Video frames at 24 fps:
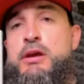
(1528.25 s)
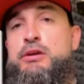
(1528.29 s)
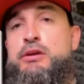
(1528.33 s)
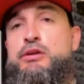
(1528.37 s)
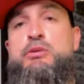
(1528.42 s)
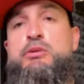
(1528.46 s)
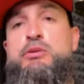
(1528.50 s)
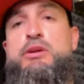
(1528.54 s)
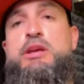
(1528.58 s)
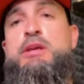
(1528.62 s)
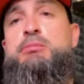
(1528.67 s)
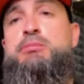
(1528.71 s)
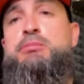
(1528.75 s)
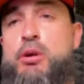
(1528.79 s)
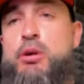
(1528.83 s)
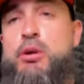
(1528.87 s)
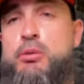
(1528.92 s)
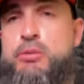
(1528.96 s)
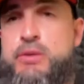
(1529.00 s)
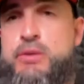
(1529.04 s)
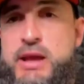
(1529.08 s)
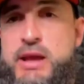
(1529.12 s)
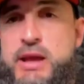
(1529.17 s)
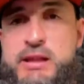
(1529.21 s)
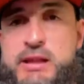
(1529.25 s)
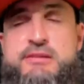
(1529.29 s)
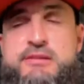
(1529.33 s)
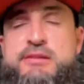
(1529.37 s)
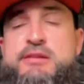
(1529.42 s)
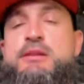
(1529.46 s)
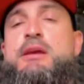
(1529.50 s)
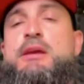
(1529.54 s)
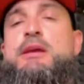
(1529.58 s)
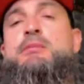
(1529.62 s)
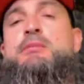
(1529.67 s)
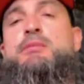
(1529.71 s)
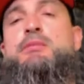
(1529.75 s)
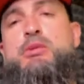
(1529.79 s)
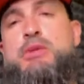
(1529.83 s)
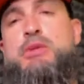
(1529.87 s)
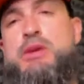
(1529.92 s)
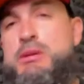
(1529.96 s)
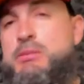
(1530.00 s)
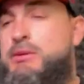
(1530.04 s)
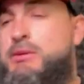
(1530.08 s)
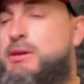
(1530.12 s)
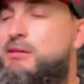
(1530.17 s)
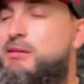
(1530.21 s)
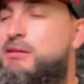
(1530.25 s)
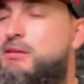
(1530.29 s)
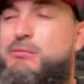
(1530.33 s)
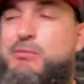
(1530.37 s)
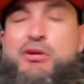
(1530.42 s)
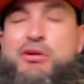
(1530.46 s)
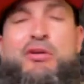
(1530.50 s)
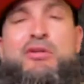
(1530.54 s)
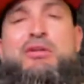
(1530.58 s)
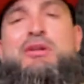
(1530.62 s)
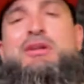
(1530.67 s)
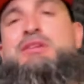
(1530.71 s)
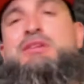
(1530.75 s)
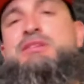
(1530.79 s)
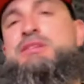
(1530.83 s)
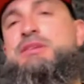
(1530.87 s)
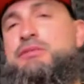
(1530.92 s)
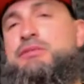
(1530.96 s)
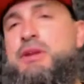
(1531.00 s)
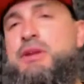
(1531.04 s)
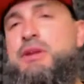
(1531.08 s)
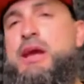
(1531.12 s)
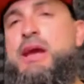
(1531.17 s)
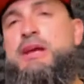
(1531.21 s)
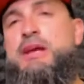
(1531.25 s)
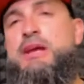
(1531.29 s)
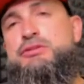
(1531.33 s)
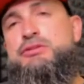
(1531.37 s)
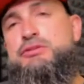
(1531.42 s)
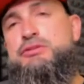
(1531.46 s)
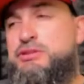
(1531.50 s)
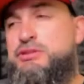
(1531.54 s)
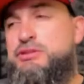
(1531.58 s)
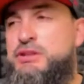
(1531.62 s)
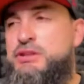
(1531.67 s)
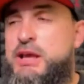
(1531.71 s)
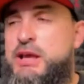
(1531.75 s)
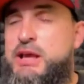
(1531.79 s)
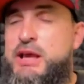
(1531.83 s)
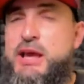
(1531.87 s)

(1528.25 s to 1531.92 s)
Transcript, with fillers: you keep donating to them, you keep giving them all these different extras